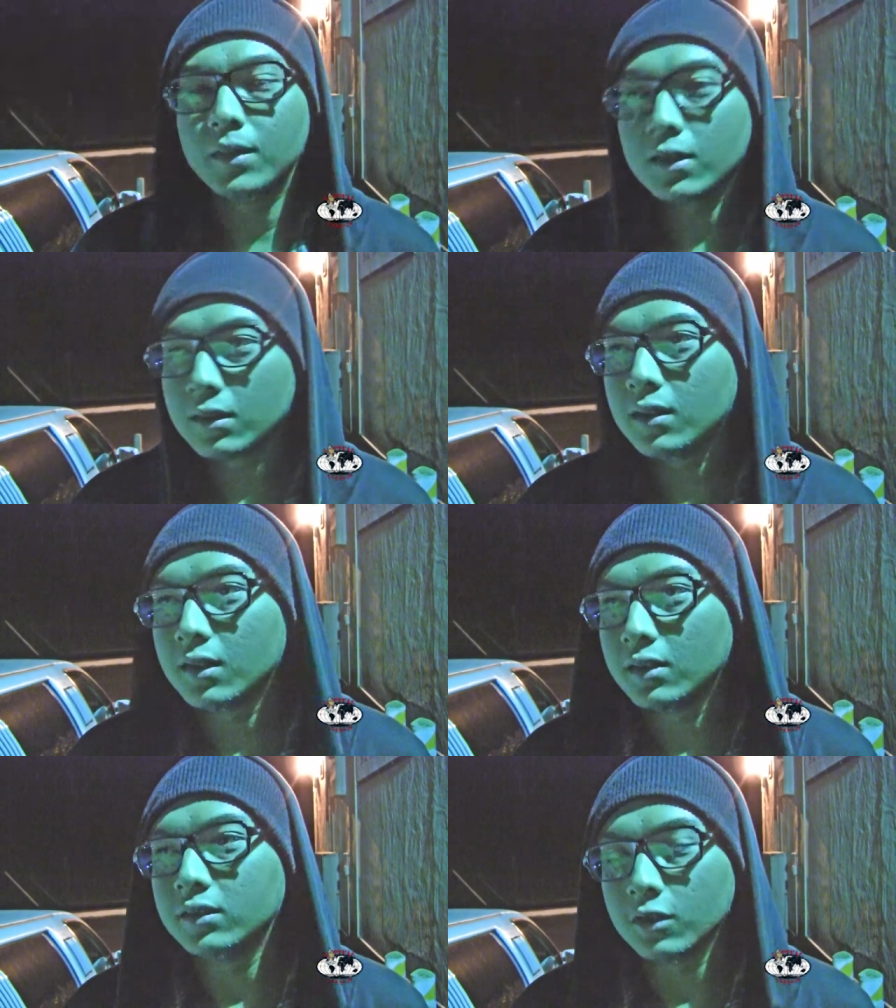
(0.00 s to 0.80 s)
Black
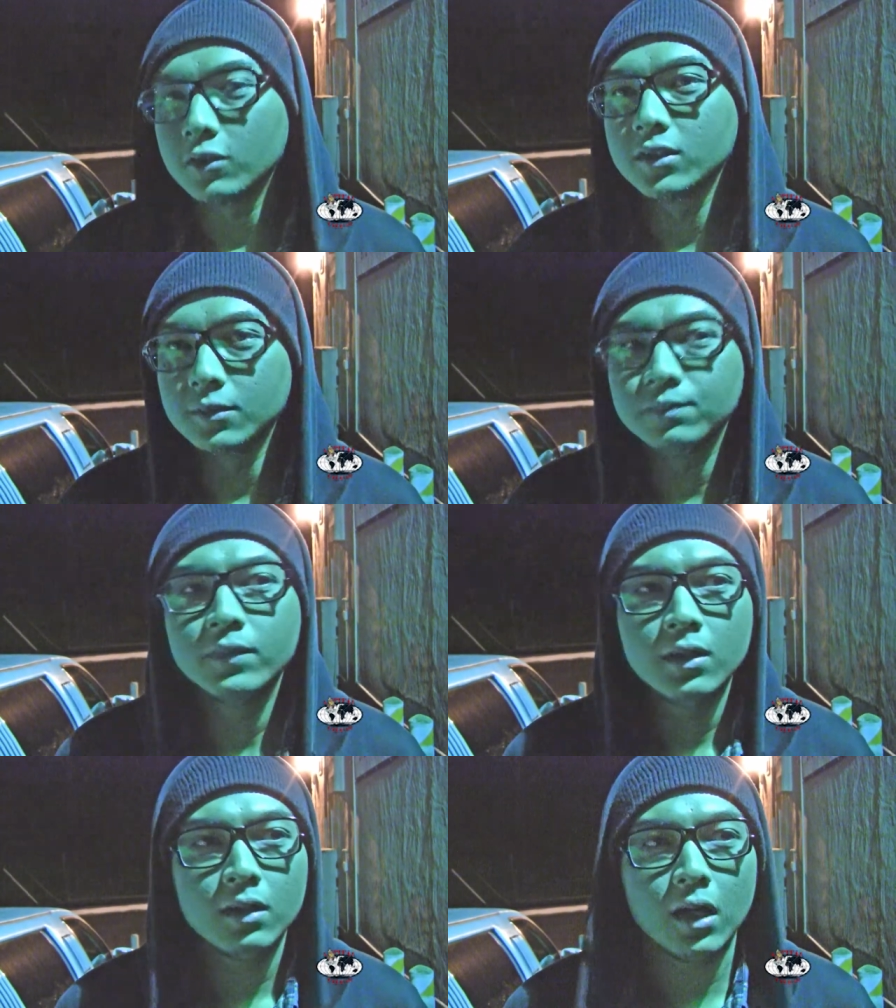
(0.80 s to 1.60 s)
Dahlia is awesome.
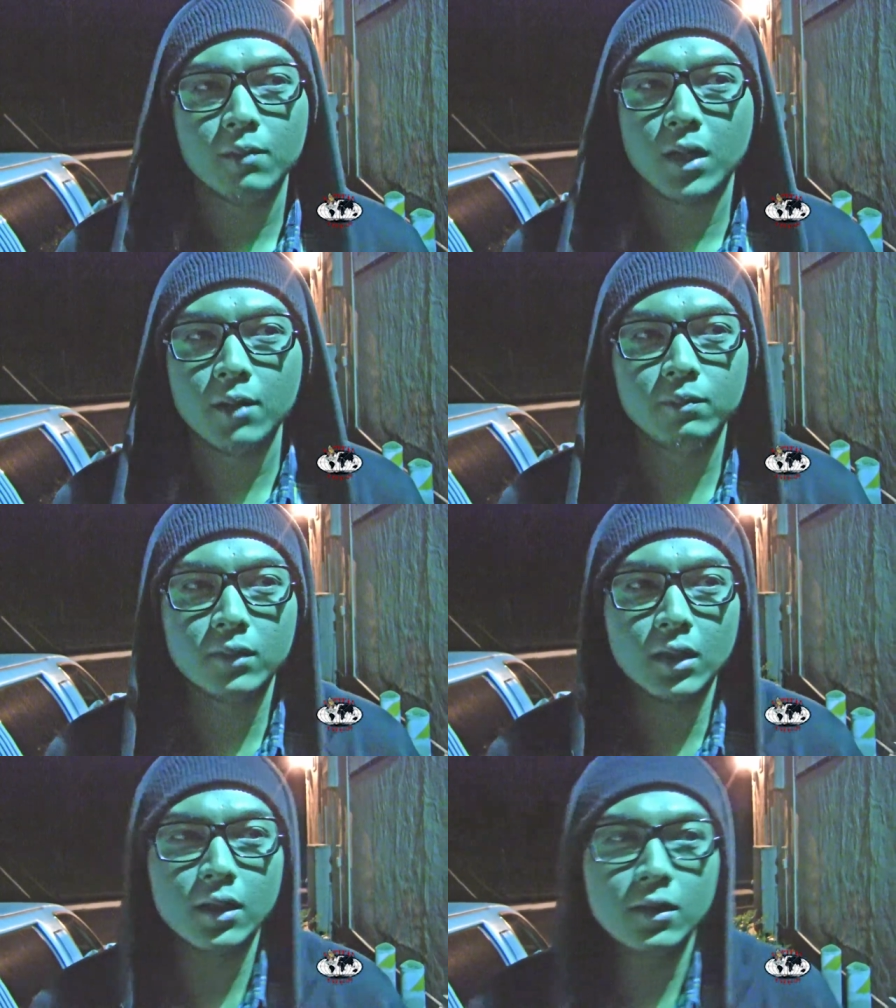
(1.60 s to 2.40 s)
Yeah. I'm,
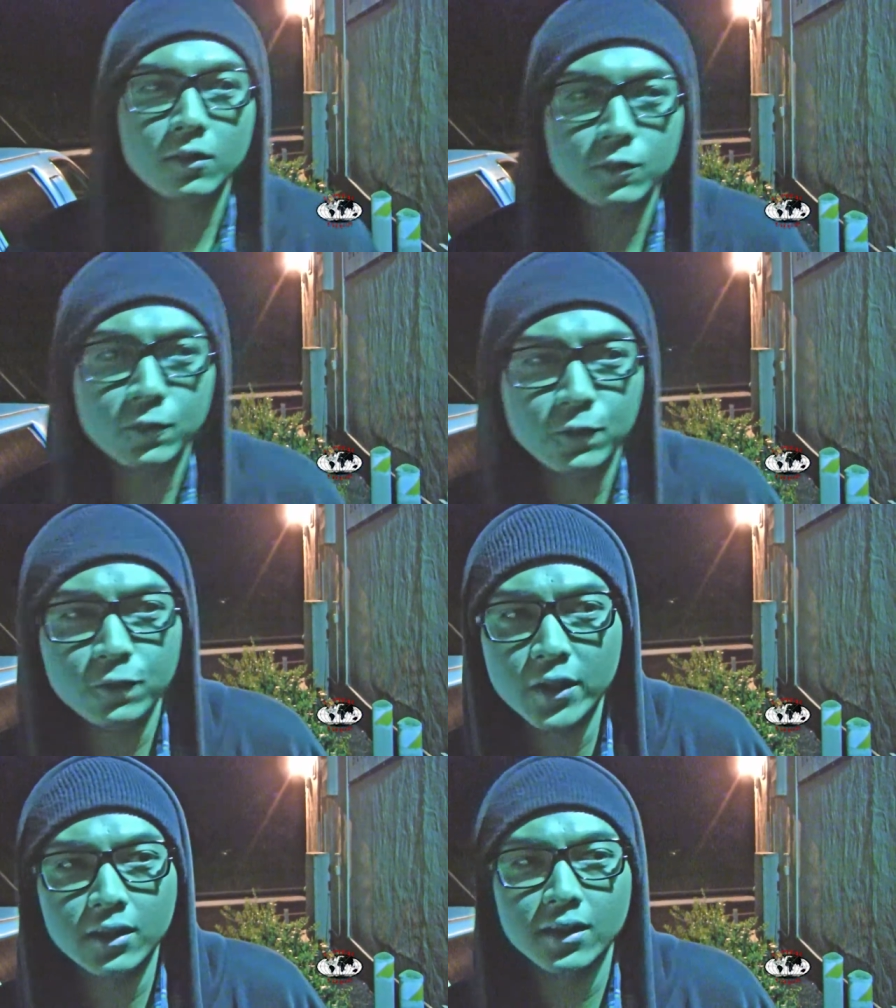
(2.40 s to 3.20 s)
I'm, I am,
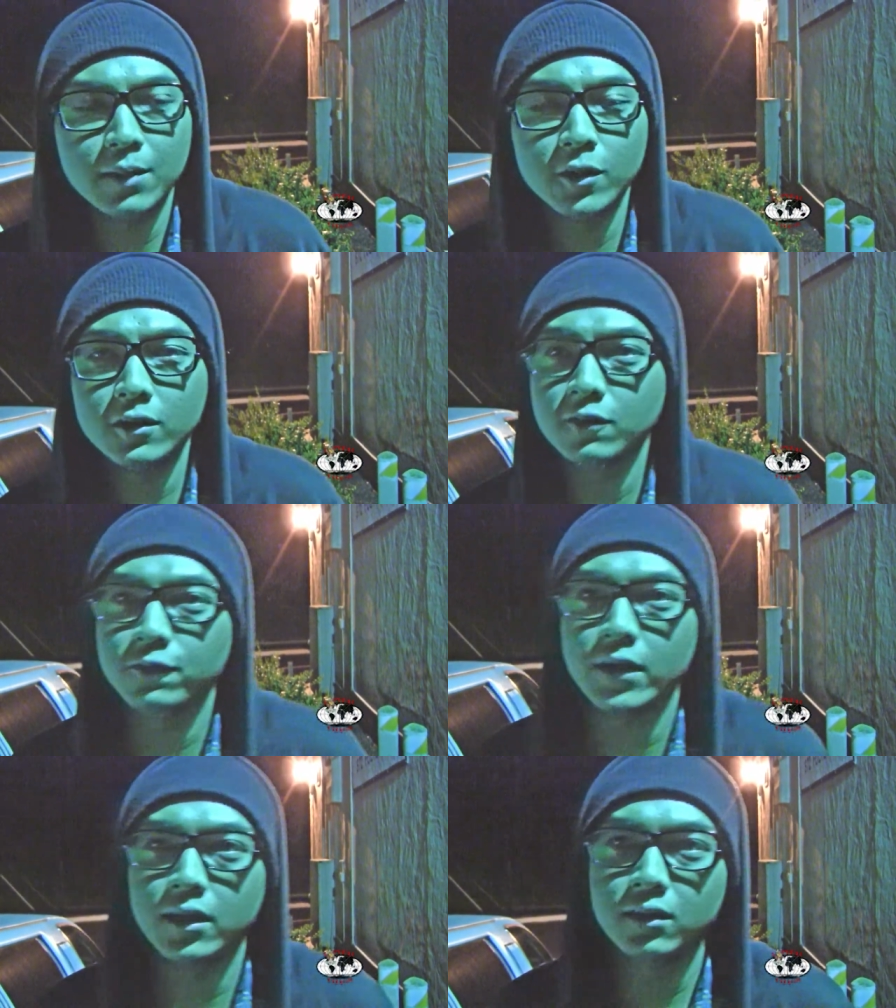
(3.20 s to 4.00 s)
frankly, I'm not a
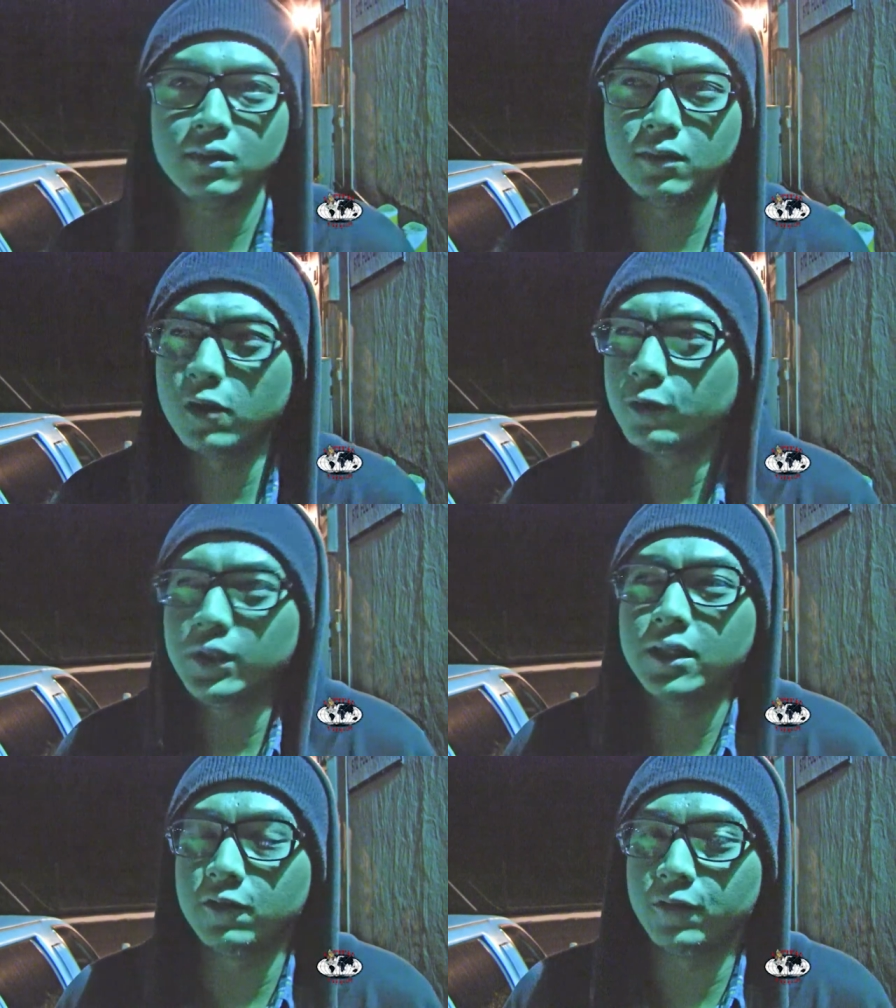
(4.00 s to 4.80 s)
fan, not
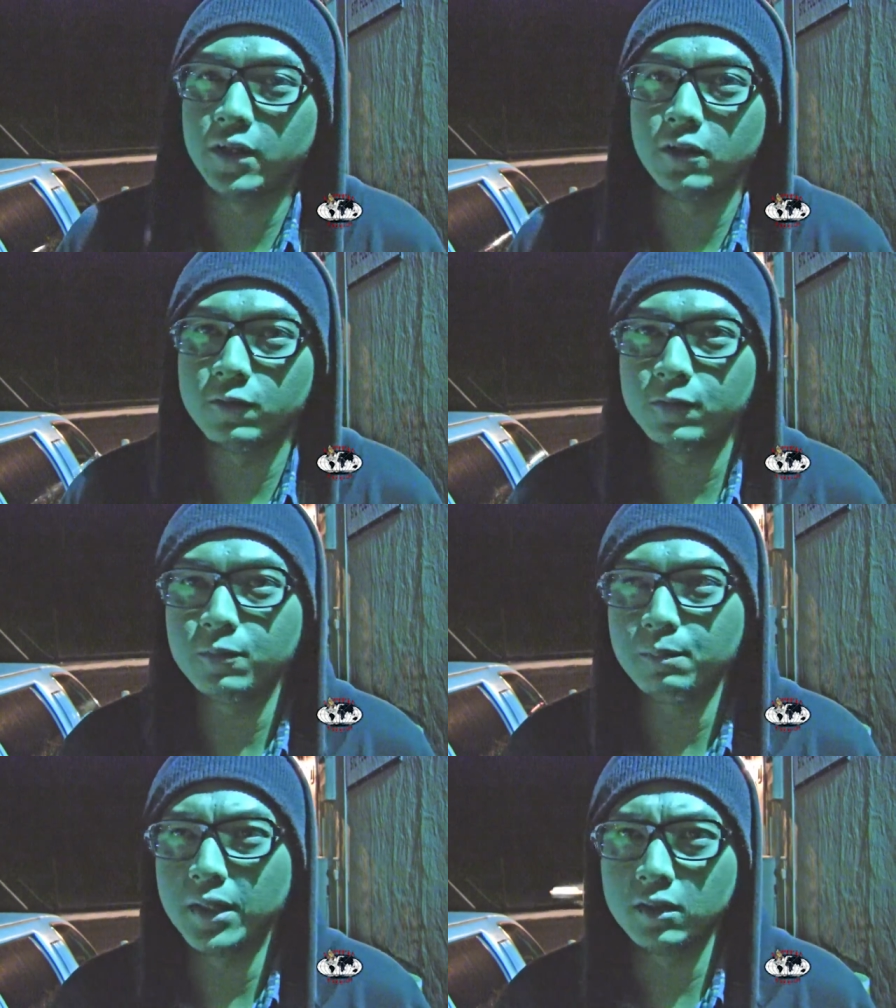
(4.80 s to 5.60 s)
really a fan of
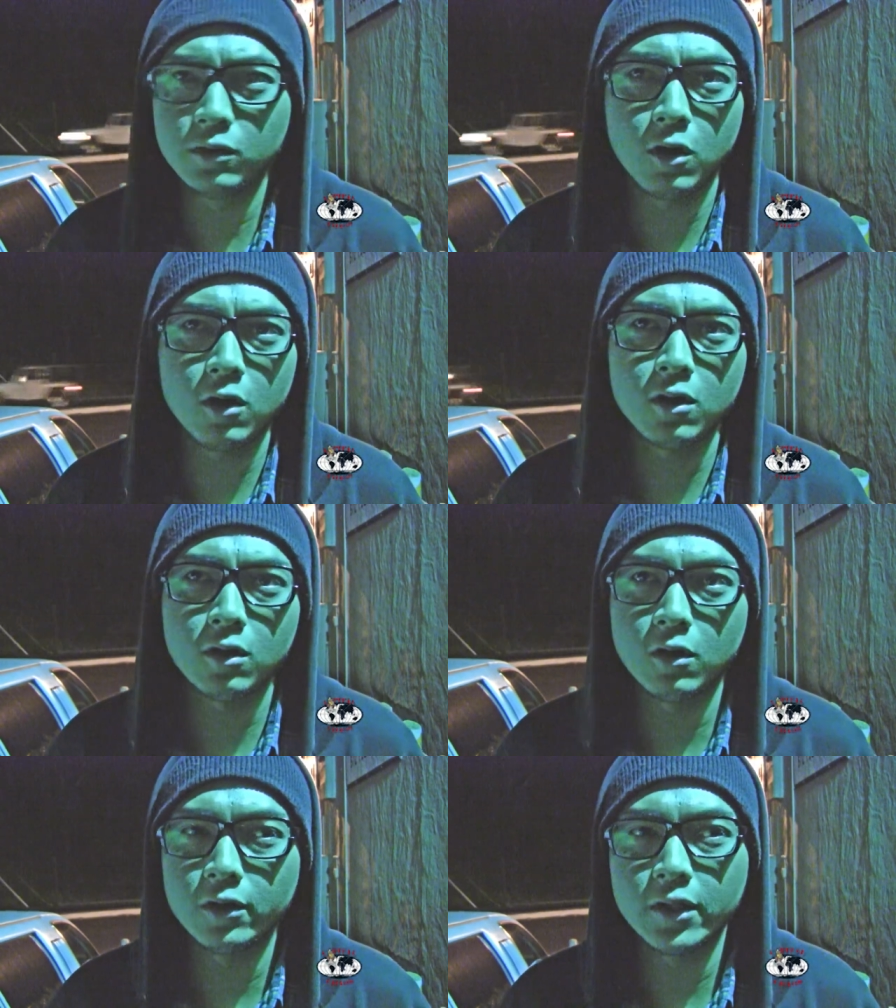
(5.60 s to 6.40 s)
metalcore
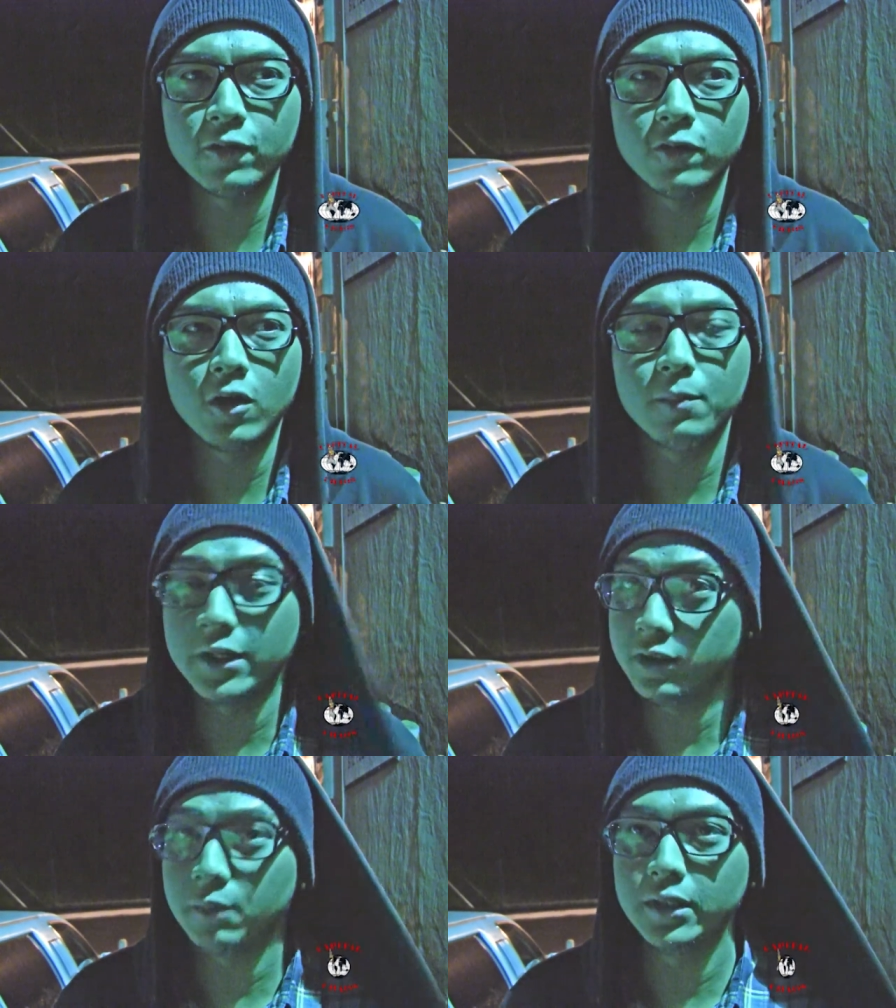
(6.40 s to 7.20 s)
or deathcore. My
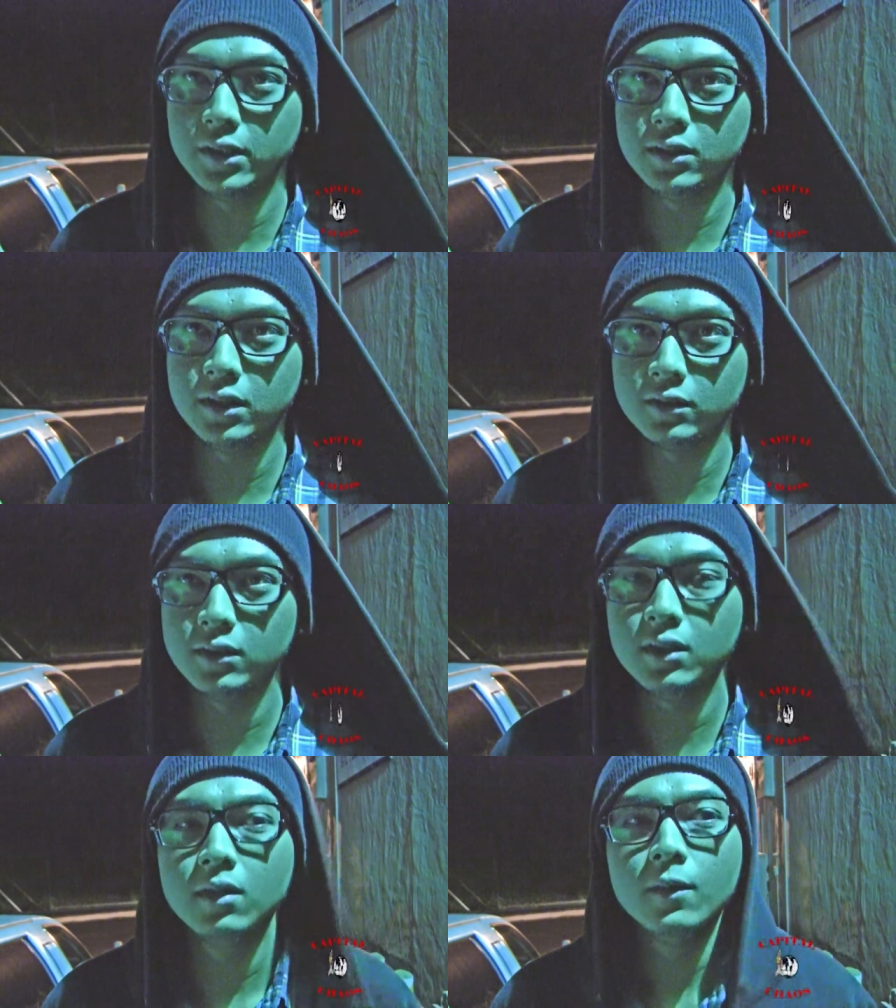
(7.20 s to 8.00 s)
drummer is actually.